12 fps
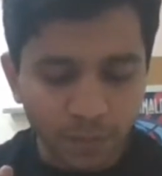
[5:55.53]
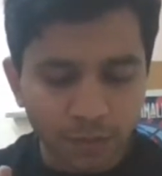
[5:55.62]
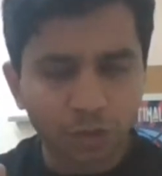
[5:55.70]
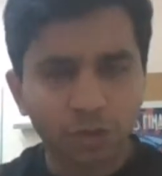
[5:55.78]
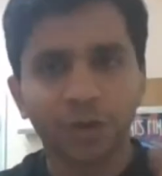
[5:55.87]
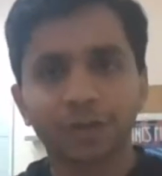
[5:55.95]

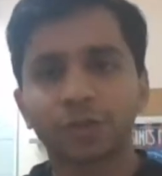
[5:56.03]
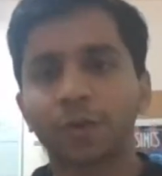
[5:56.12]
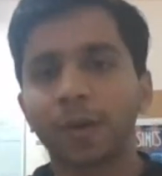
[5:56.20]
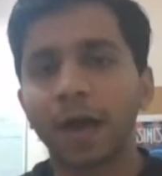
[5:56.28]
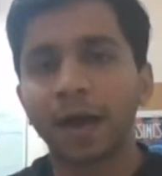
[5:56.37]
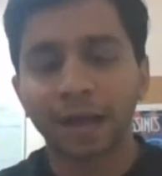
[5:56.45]
so sorry,
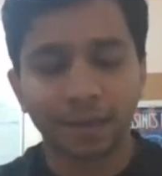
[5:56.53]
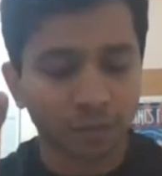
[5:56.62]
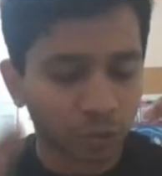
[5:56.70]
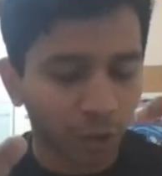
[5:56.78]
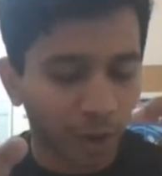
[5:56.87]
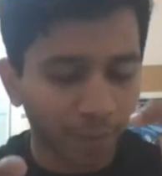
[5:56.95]
so again,
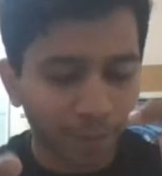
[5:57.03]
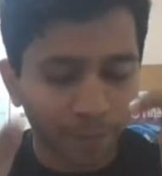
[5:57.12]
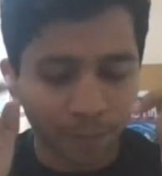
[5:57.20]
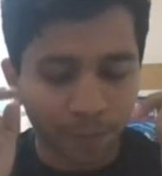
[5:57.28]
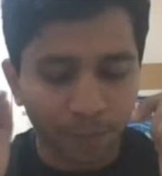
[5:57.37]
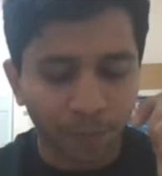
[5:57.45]
so I'm
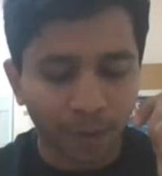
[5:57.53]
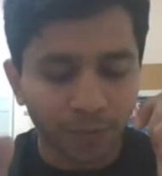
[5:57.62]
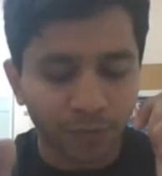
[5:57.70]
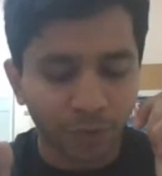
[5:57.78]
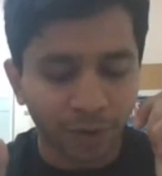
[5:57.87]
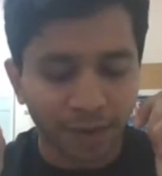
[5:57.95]

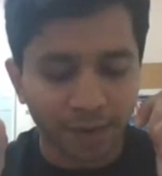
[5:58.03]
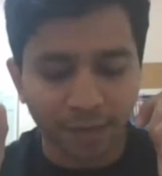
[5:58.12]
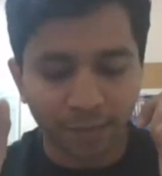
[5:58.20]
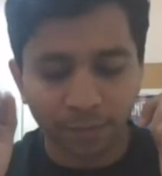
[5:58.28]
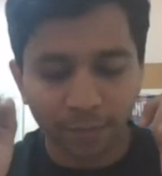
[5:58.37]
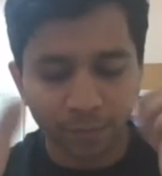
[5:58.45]
perhaps
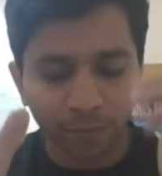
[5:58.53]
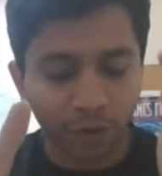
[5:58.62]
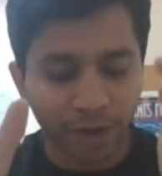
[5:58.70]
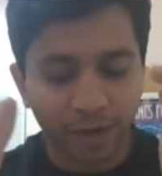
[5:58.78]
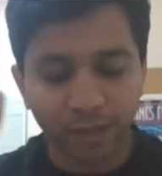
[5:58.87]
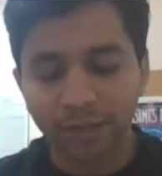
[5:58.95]
forgetting
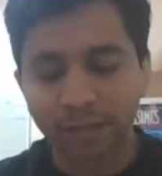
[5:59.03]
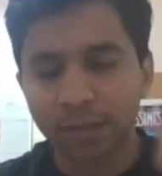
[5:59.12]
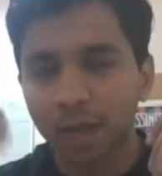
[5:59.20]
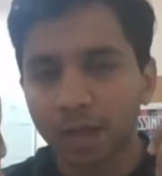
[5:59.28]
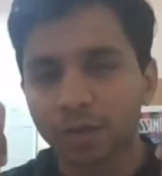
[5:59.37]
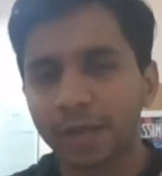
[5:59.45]
forgetting this.
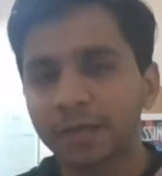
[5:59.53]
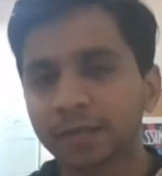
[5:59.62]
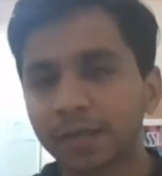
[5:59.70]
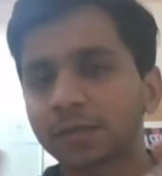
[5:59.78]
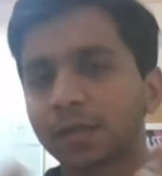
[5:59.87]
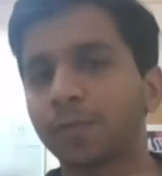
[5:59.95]
So is
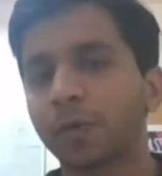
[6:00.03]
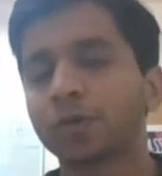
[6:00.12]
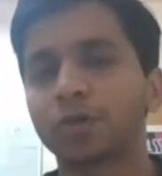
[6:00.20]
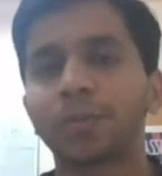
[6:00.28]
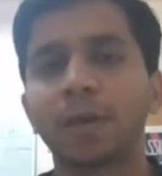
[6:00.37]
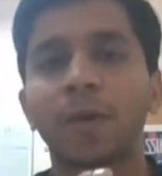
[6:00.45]
this
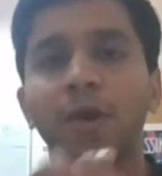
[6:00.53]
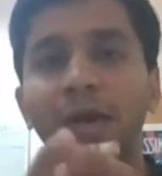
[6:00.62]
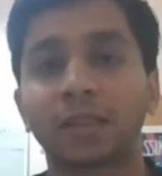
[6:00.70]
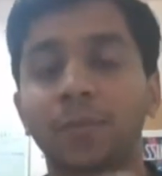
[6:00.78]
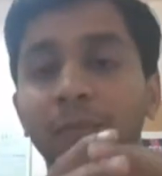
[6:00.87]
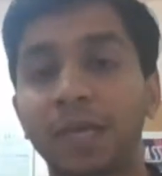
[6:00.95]
supposed to be about
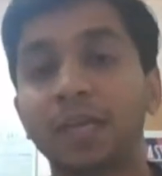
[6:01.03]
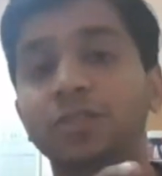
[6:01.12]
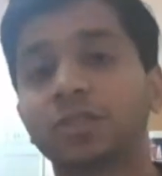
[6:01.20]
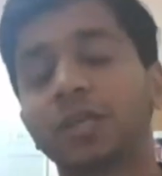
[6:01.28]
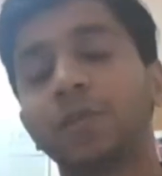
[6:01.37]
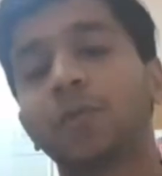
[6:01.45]
like the
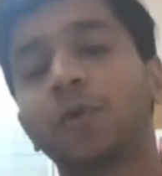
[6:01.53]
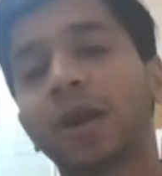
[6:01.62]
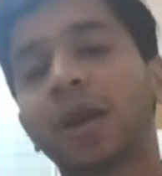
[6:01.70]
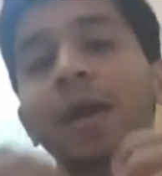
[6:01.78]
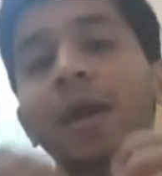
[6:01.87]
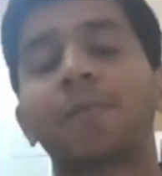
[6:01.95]
PhD
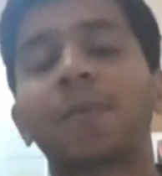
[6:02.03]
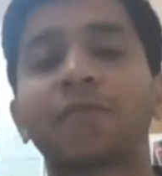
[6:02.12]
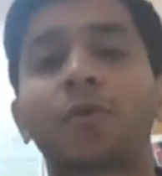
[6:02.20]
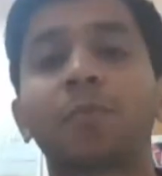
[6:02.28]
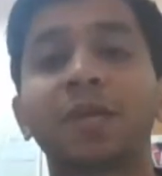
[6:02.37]
program and applying for